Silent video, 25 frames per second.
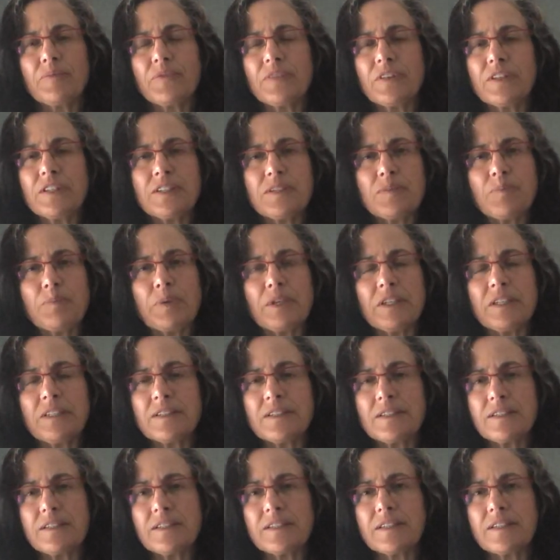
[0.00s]
This
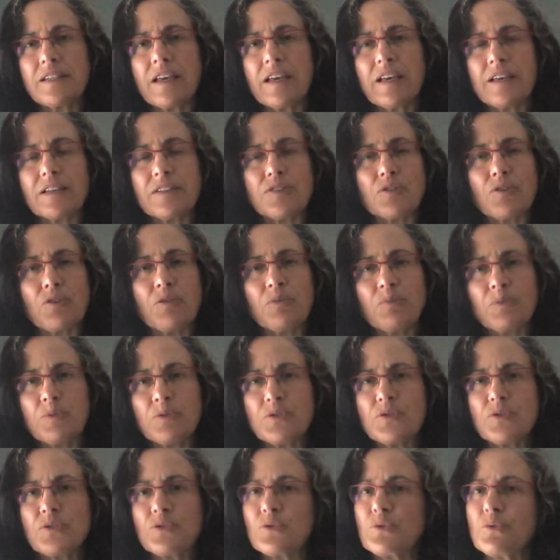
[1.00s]
piece has
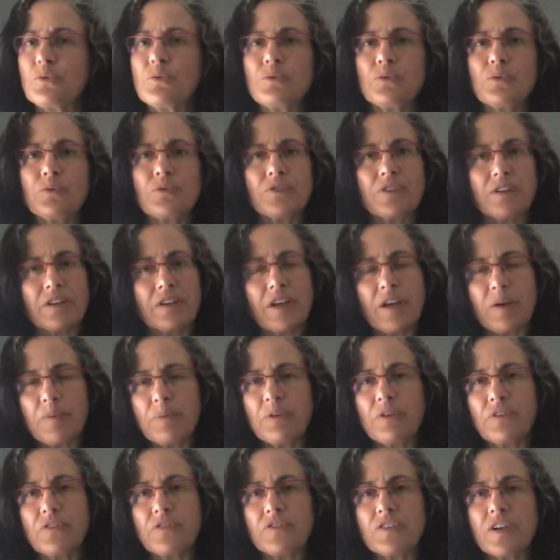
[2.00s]
almost sold a
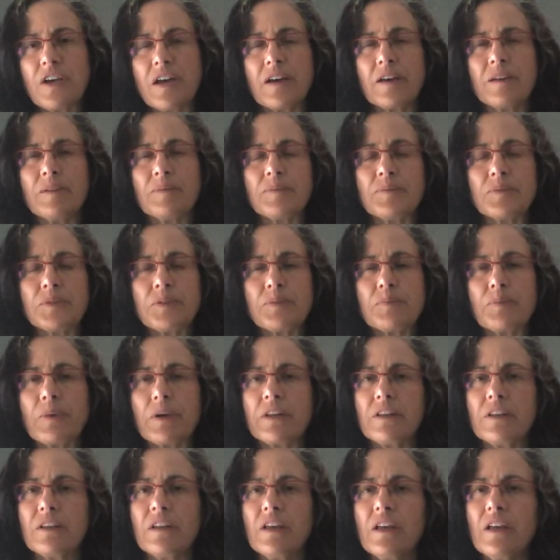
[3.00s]
couple of times,
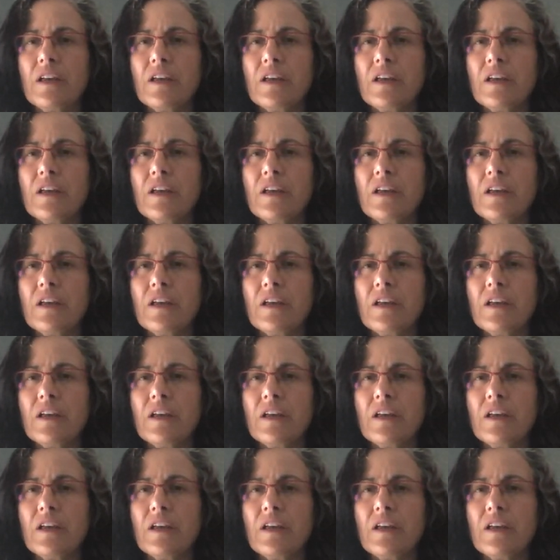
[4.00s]
but